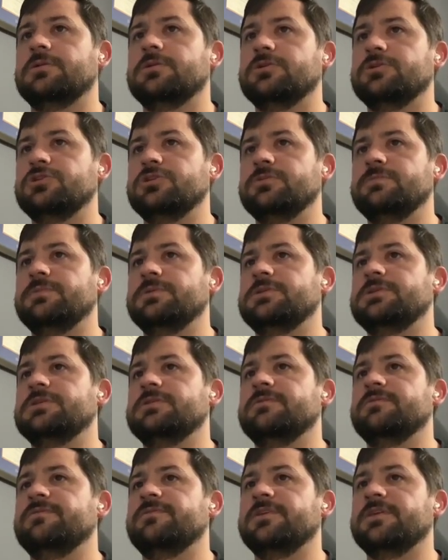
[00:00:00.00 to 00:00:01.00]

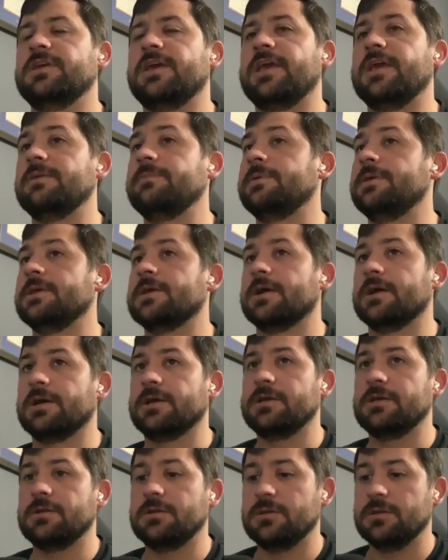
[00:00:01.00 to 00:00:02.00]
GPT via
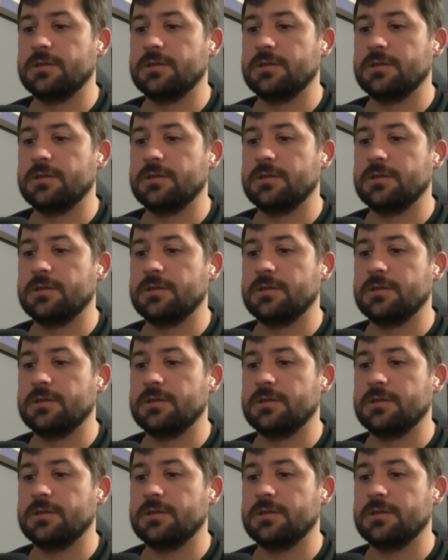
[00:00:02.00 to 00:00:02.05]
API.